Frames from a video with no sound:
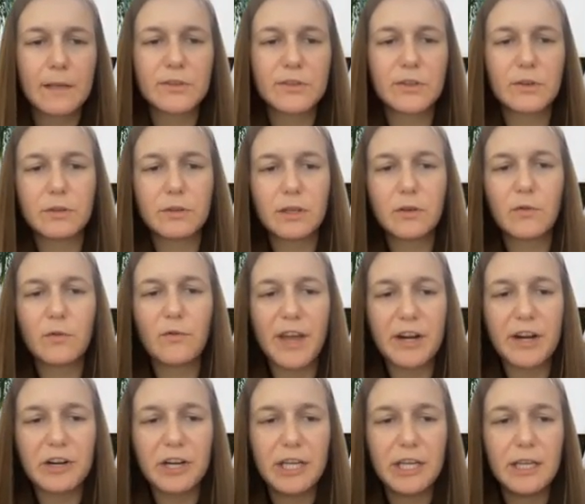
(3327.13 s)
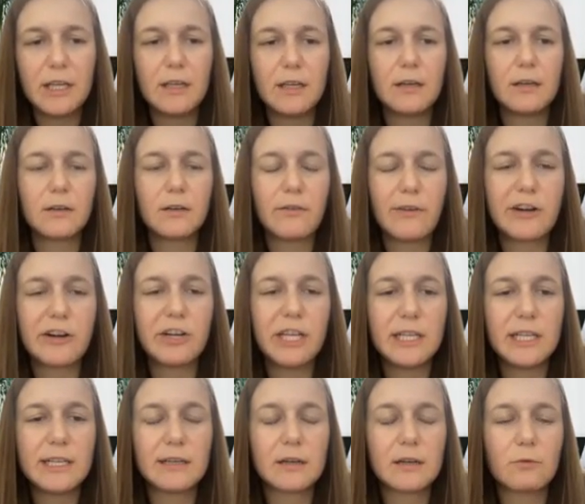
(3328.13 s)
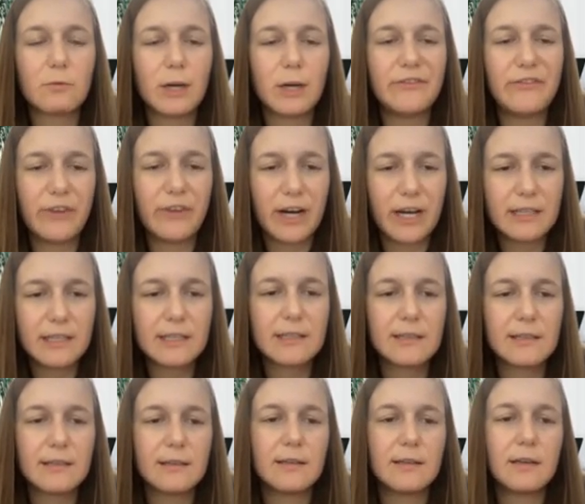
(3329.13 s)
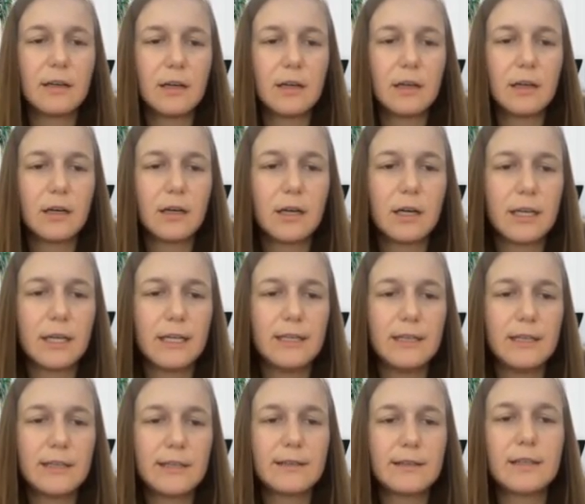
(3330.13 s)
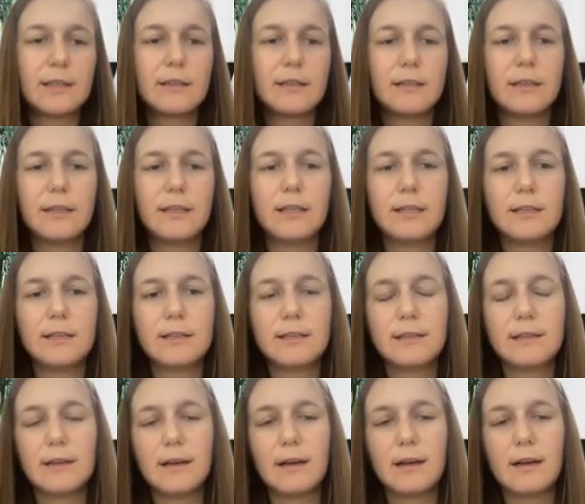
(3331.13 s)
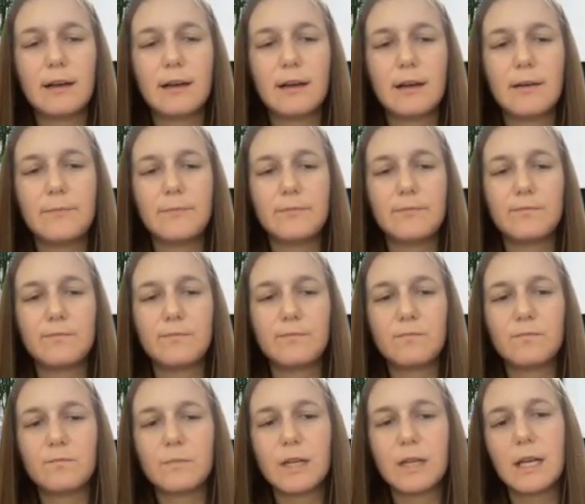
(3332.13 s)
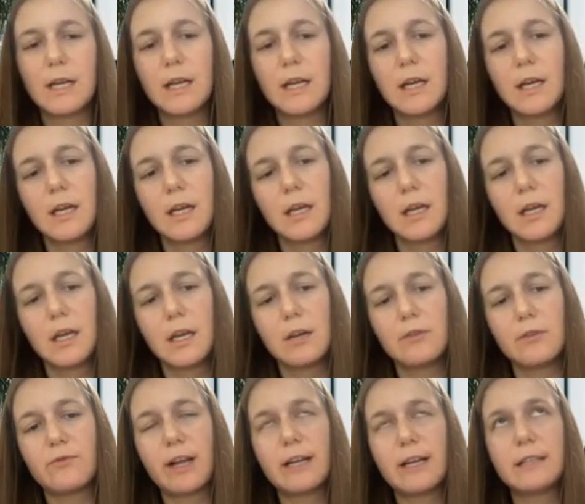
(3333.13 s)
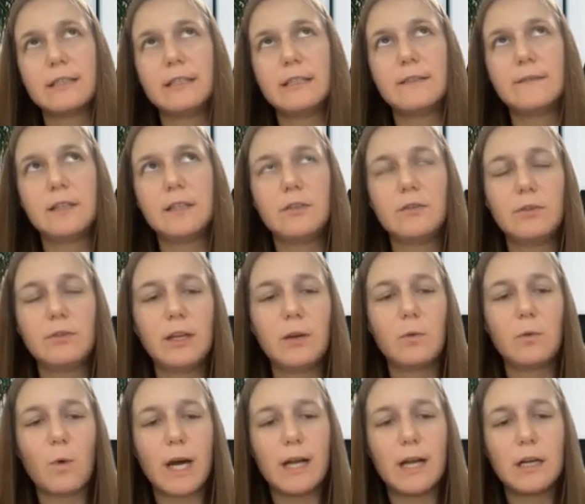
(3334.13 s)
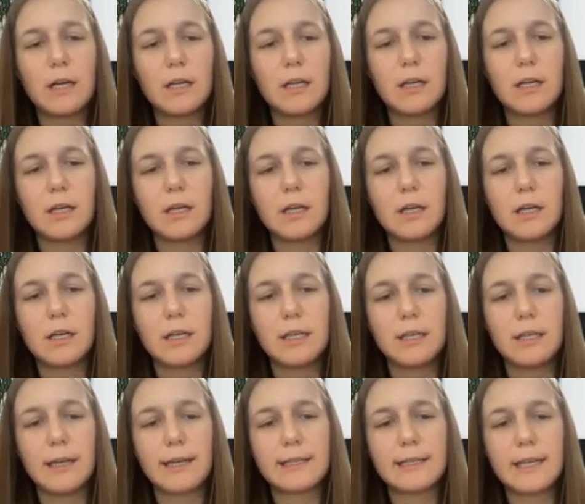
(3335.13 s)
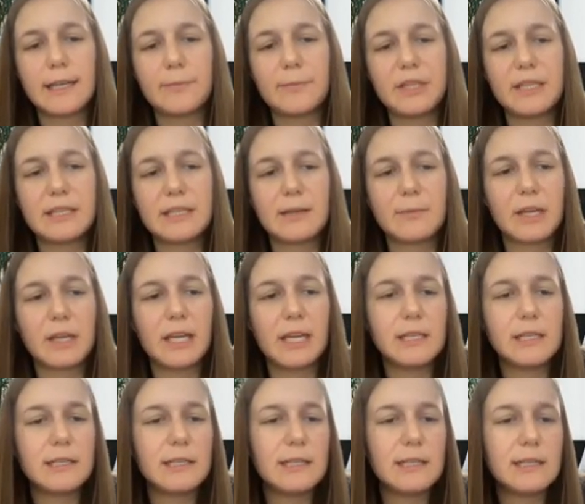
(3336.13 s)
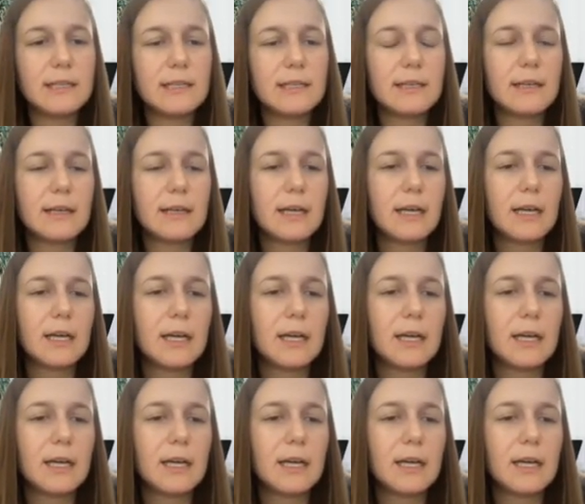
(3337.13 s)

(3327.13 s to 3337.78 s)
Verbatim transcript: So the query queries are quite fast. Uh, insert is um, relatively doing well, uh, except in some cases.